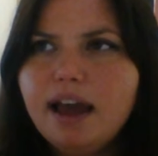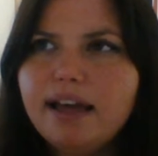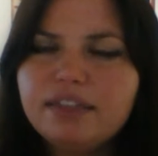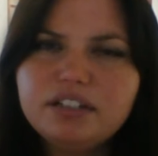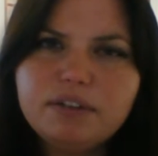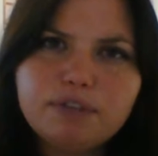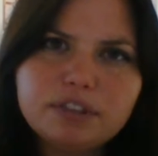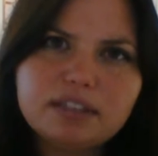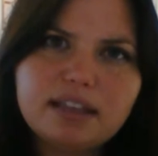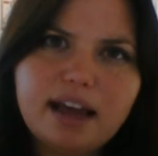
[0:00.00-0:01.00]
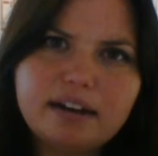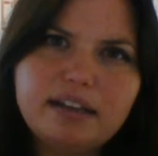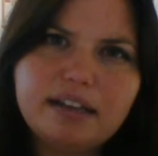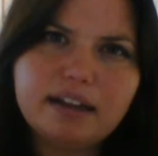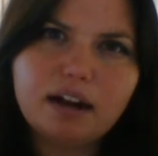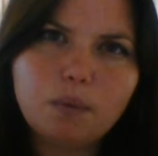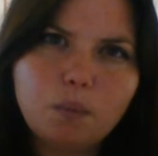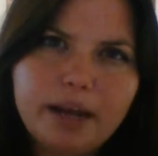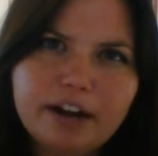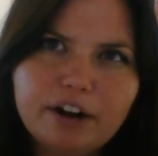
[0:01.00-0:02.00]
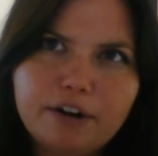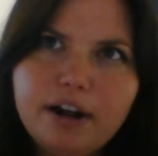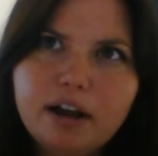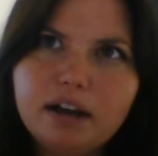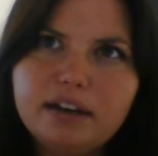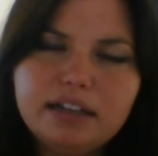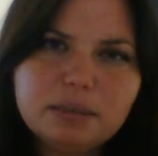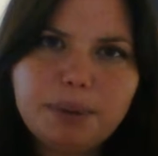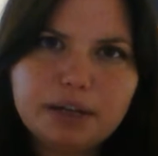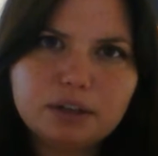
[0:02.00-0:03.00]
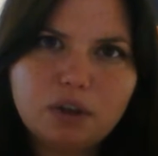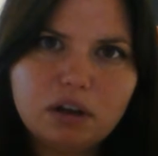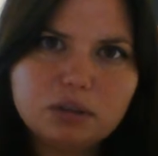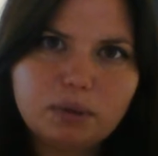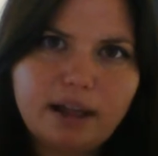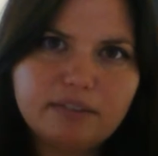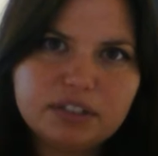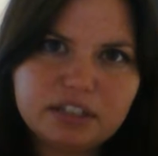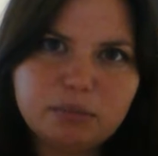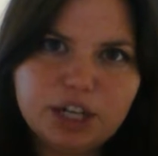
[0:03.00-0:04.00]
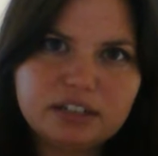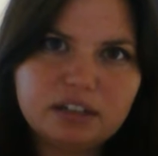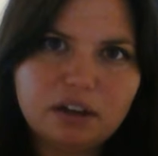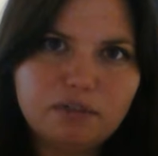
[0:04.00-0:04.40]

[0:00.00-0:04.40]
And the difference is that where an independent clause will have a subject,